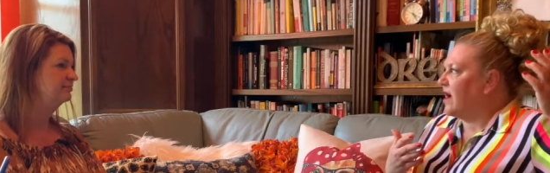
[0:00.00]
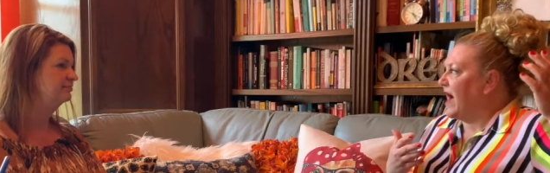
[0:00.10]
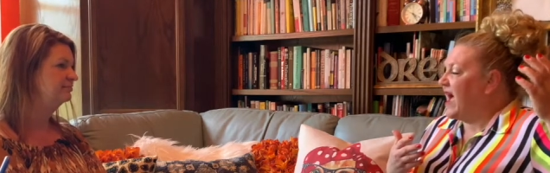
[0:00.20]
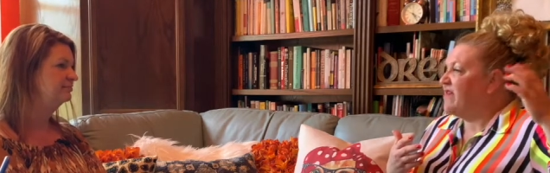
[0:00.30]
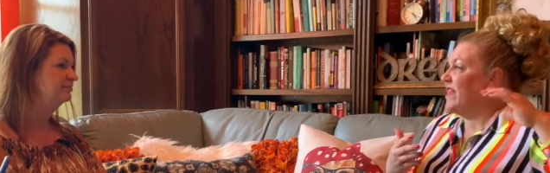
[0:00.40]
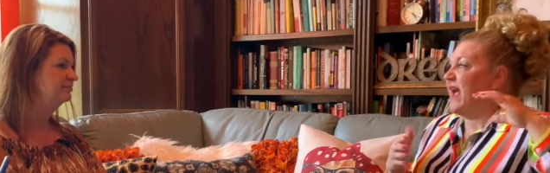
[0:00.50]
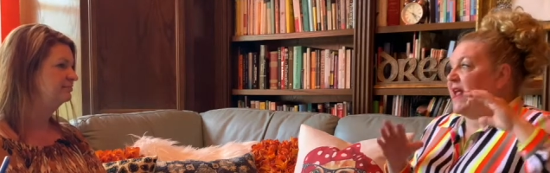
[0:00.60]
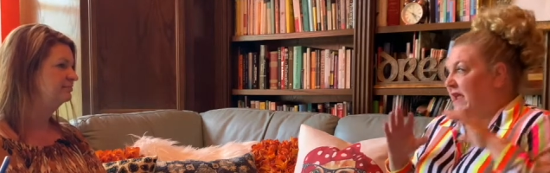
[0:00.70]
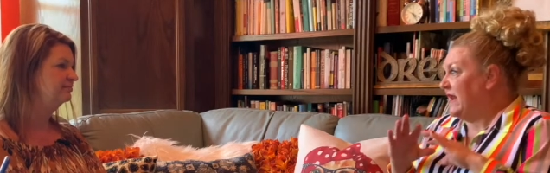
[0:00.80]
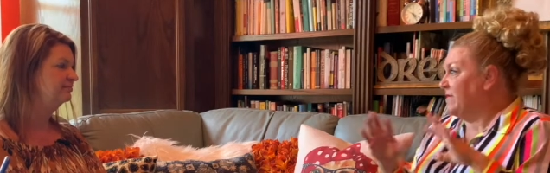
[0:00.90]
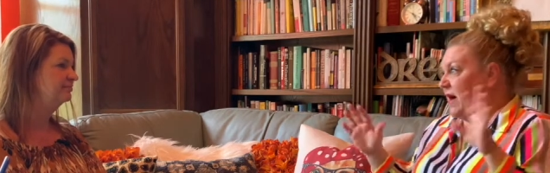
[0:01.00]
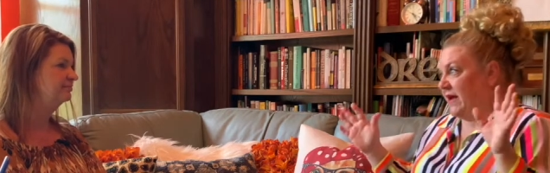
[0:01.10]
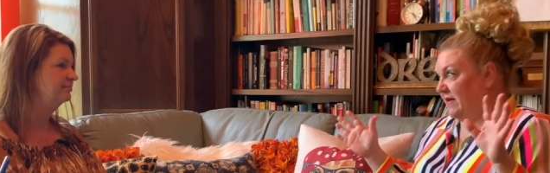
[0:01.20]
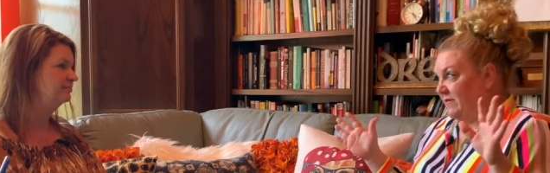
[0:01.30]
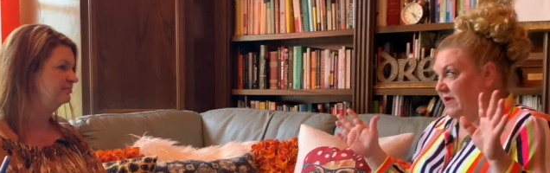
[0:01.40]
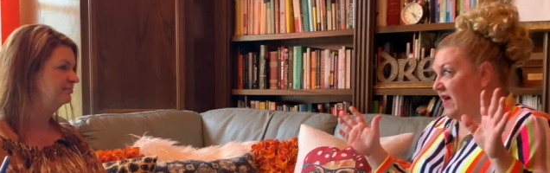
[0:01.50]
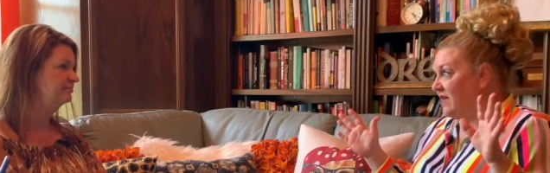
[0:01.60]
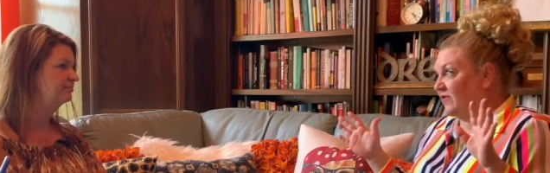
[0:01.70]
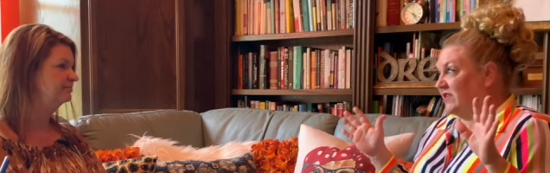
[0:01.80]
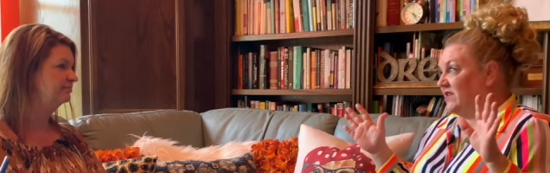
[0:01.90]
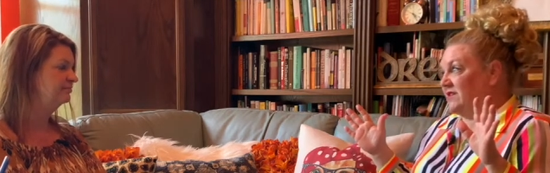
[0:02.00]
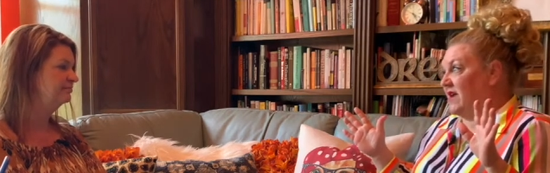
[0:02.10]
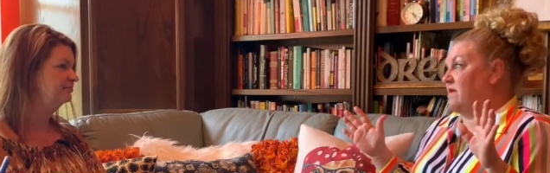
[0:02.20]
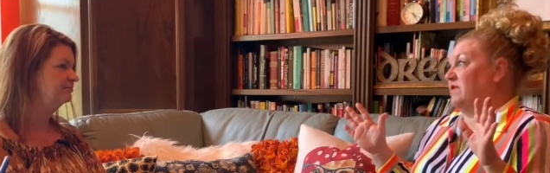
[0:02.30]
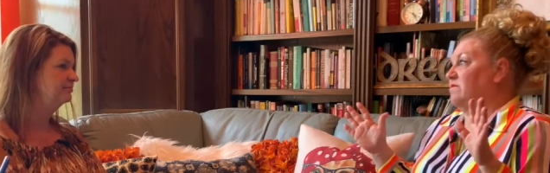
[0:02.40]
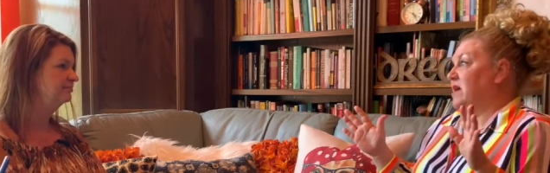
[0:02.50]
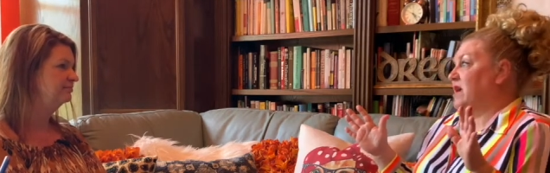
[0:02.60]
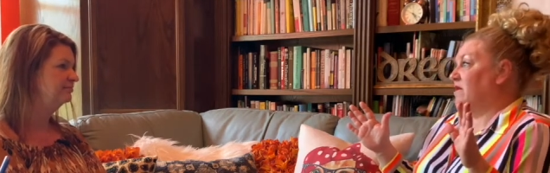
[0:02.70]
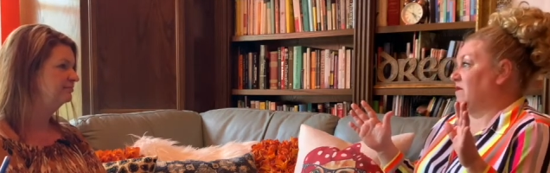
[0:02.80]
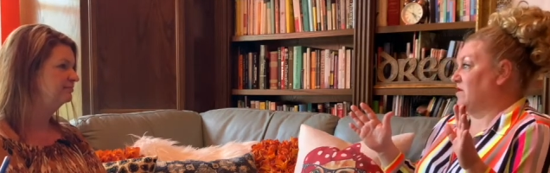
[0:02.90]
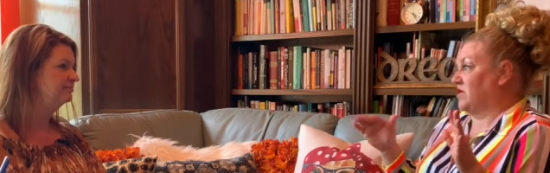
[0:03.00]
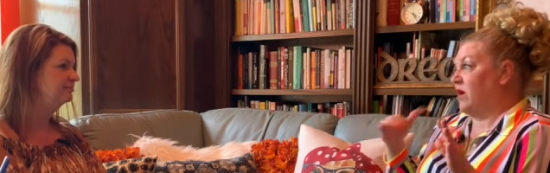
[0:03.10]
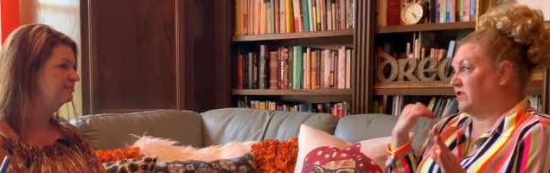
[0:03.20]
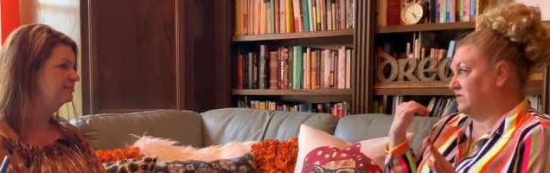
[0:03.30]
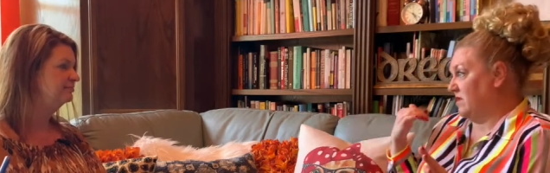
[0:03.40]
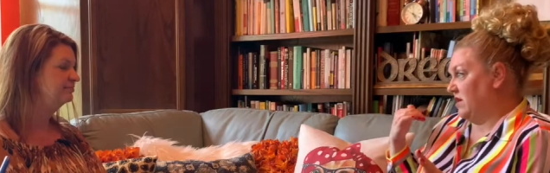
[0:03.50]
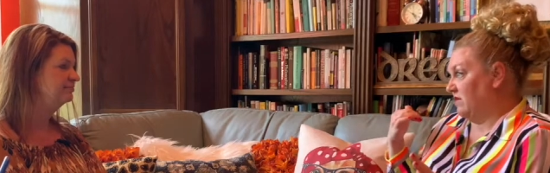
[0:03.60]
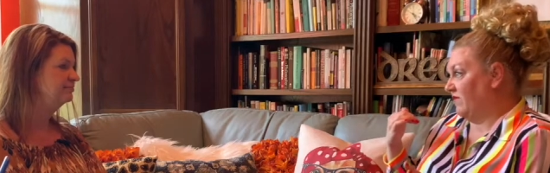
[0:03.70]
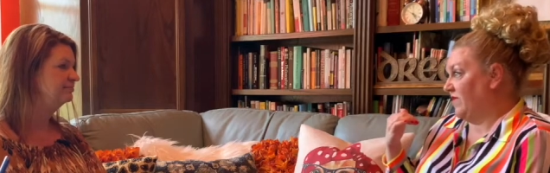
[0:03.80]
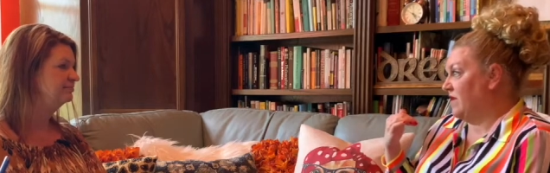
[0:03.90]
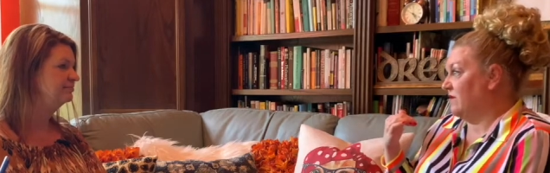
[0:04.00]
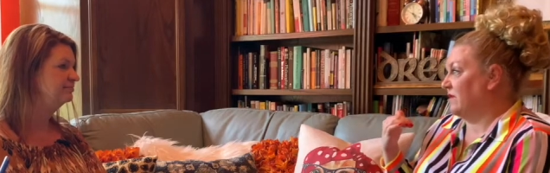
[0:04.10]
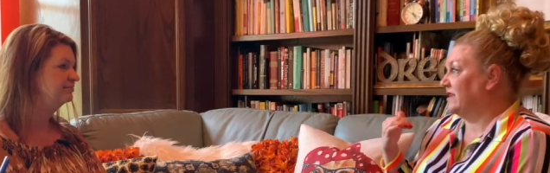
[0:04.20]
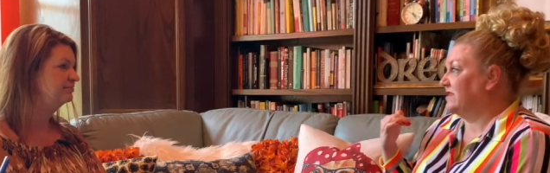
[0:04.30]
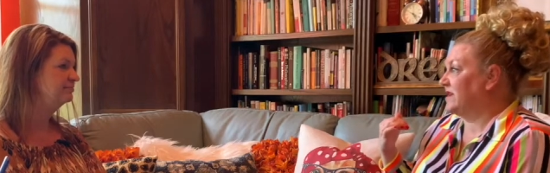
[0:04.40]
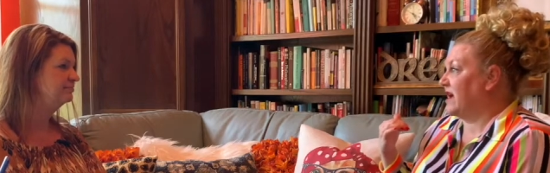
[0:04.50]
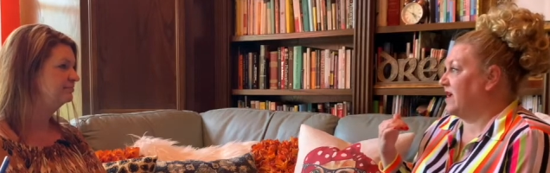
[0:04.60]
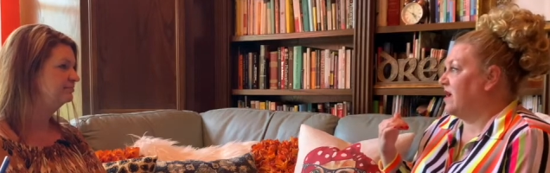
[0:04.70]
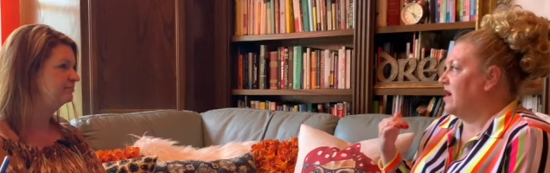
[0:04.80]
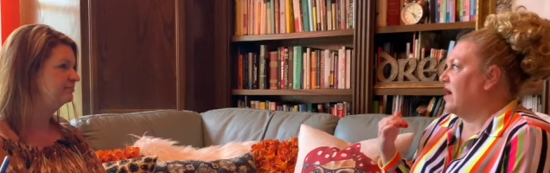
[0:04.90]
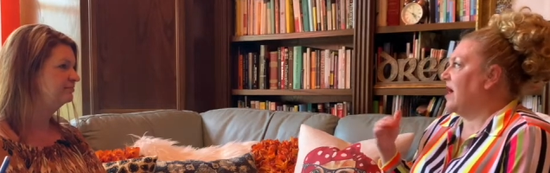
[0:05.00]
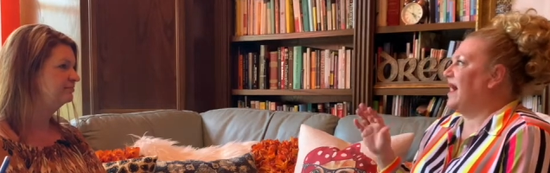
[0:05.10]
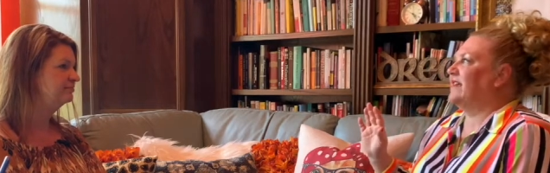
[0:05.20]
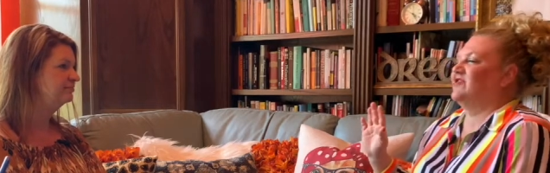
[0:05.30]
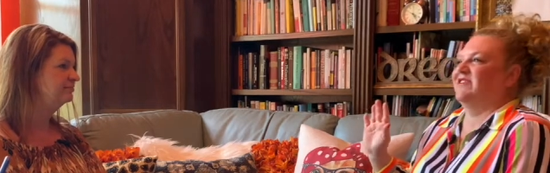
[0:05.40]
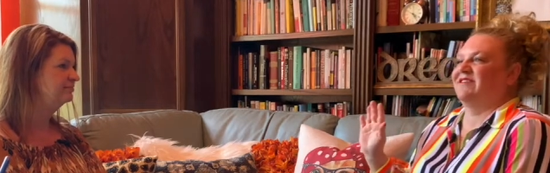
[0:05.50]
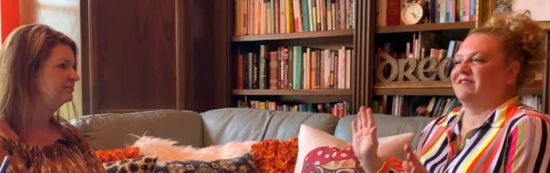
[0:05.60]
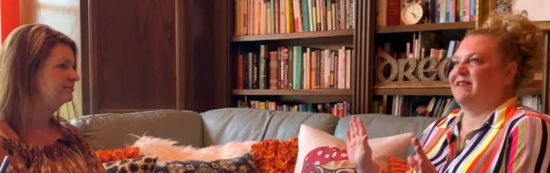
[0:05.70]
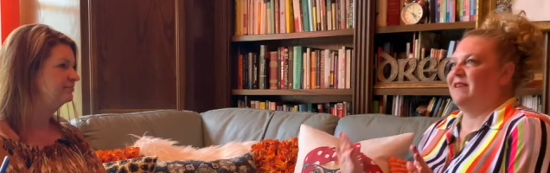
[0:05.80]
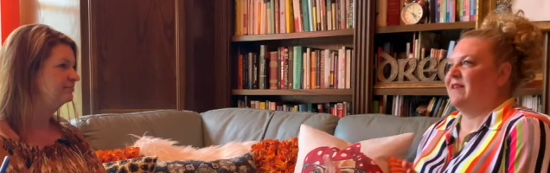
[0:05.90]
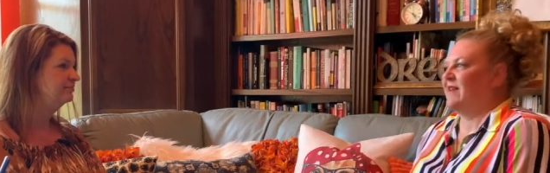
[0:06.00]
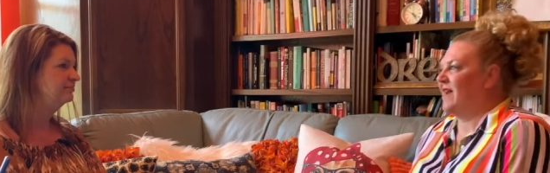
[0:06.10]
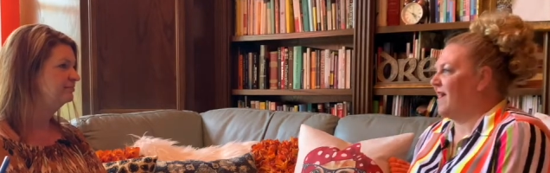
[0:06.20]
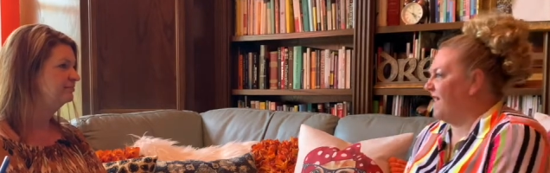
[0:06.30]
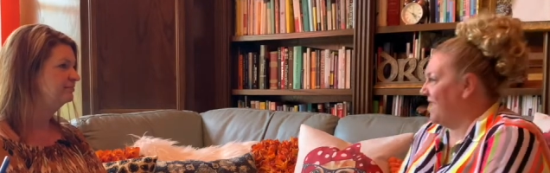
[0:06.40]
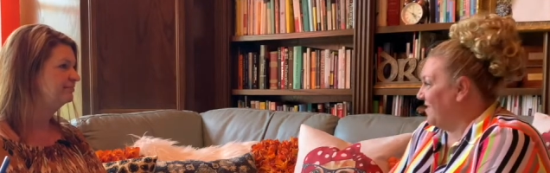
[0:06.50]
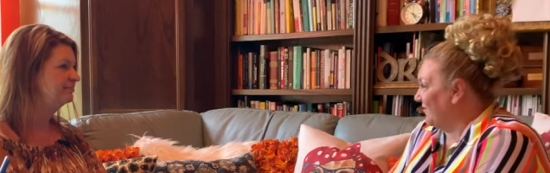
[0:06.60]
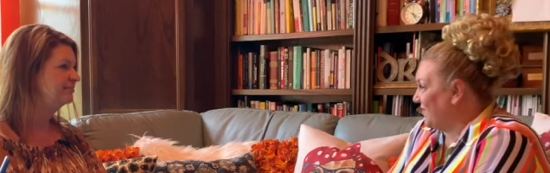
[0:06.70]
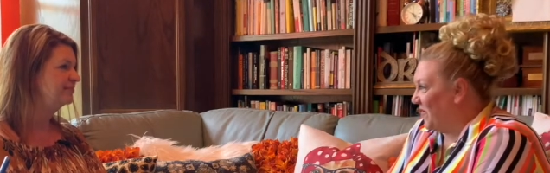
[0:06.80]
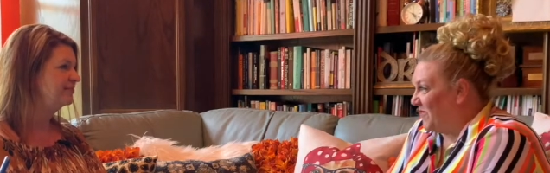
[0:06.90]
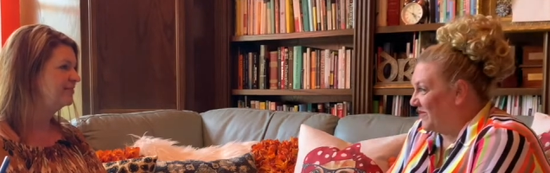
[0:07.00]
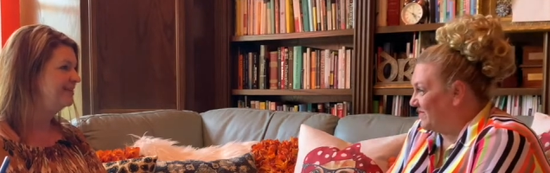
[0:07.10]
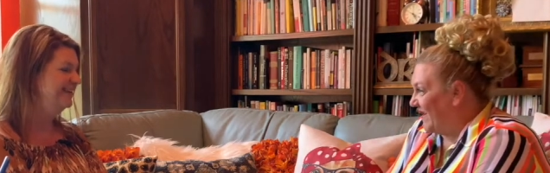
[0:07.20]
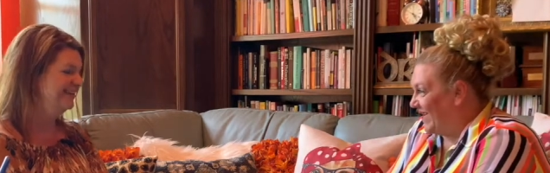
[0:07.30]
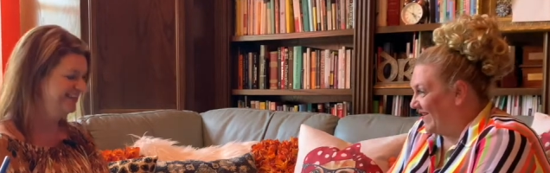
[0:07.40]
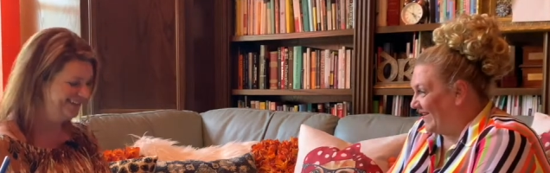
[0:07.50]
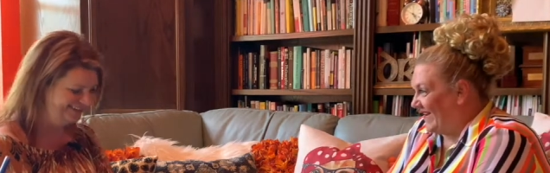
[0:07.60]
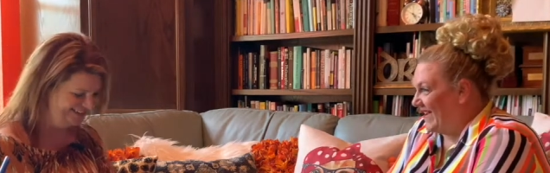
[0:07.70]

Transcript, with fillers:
Speaker 1: I haven't had anybody ever sit down with me or talk to me on the phone and say, I just love corporate America.